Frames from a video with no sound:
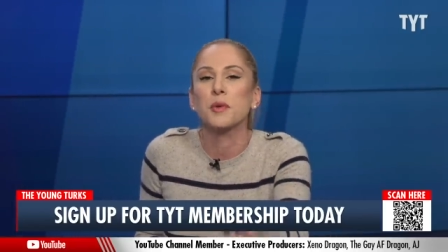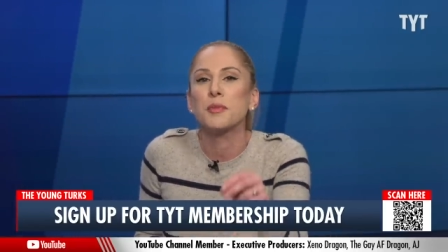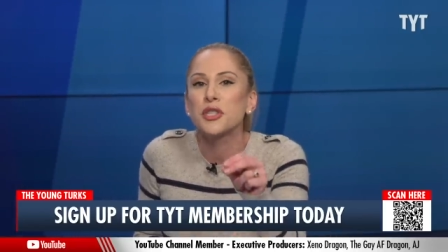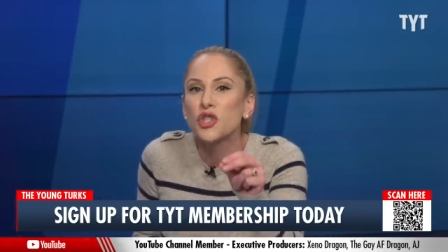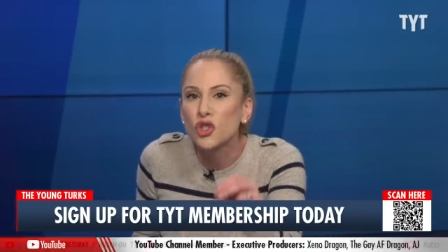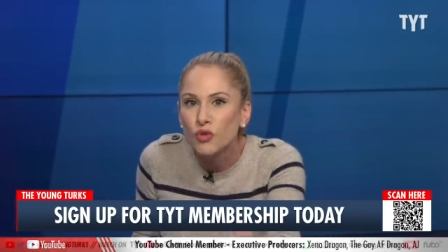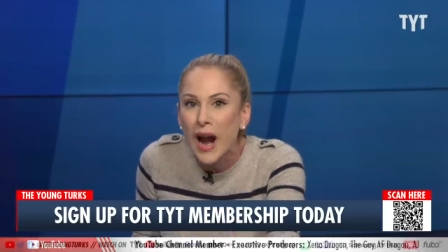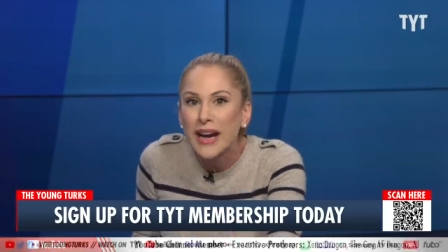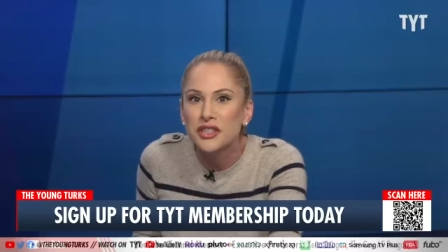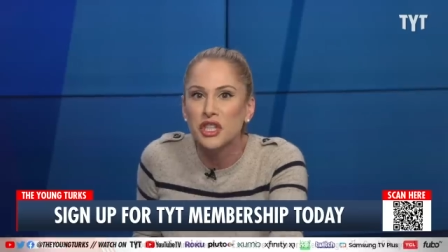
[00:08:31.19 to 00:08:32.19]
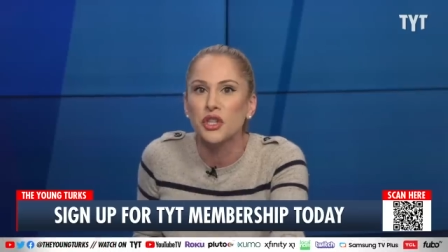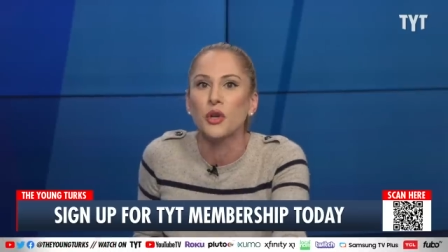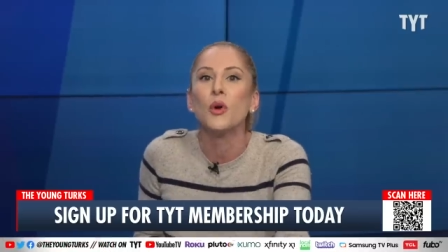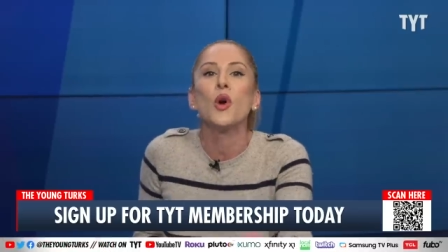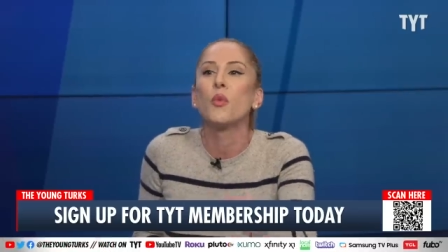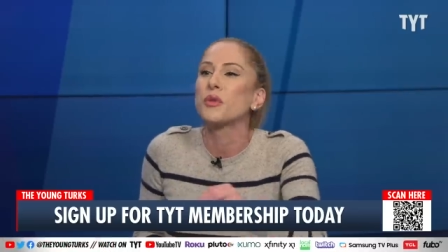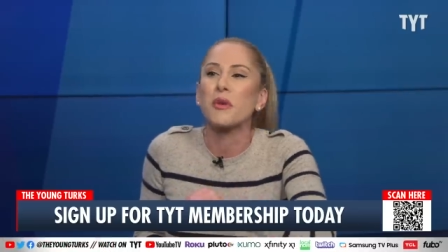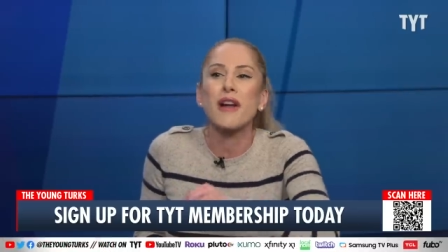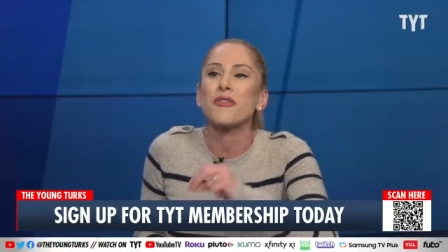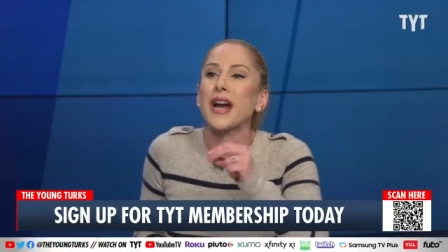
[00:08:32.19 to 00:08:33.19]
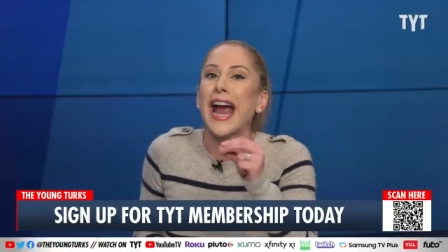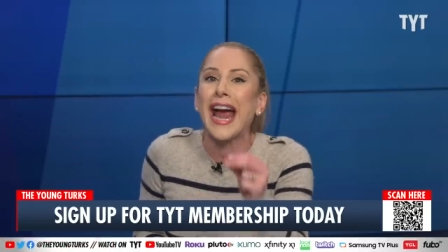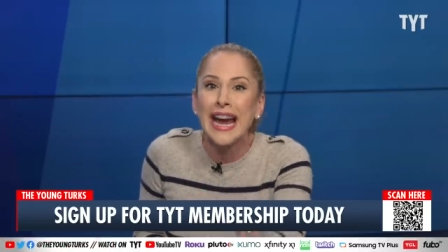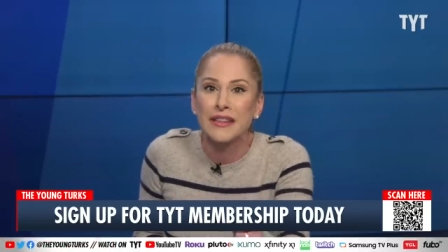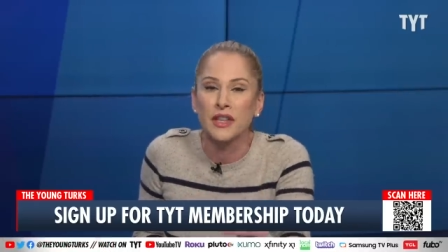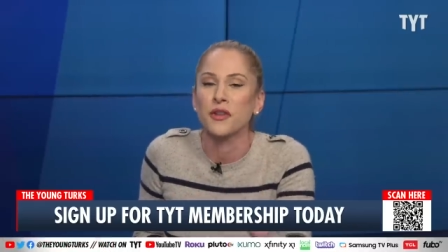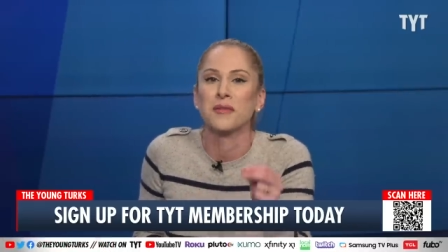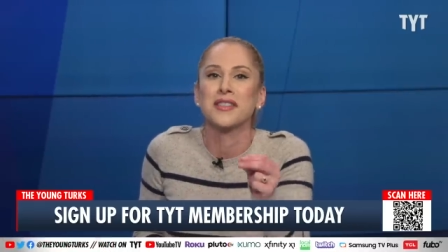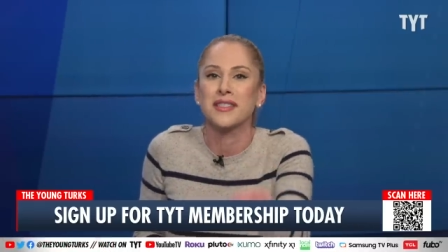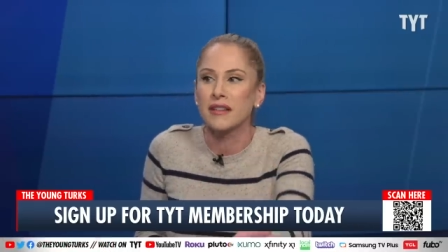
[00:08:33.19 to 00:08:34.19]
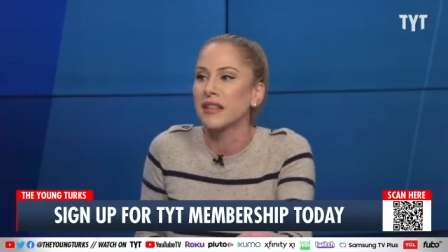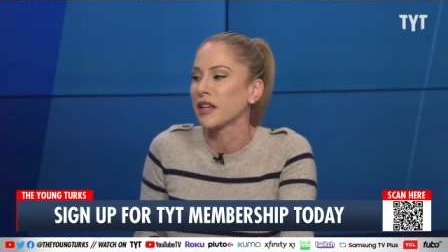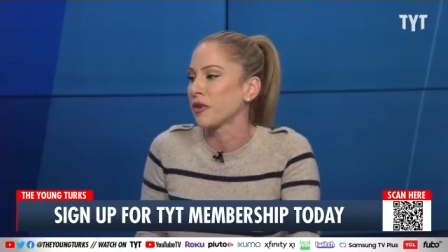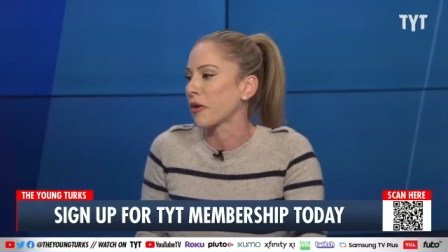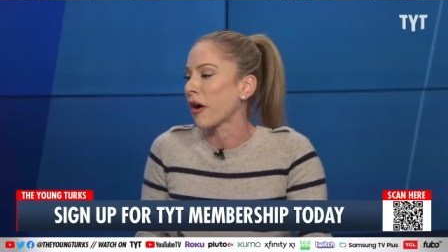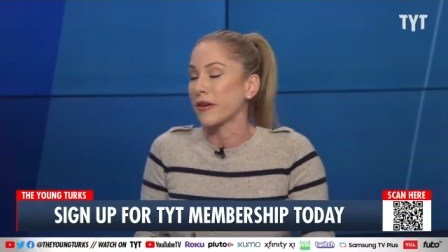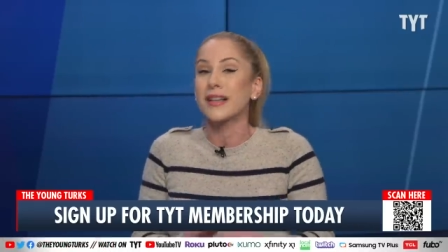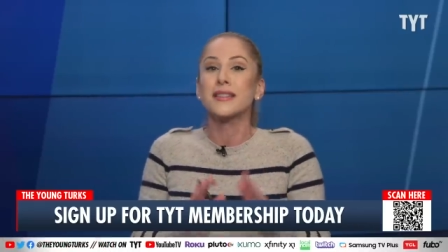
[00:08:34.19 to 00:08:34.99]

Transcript: but distracting you with whatever hate that they're instilling in your heart.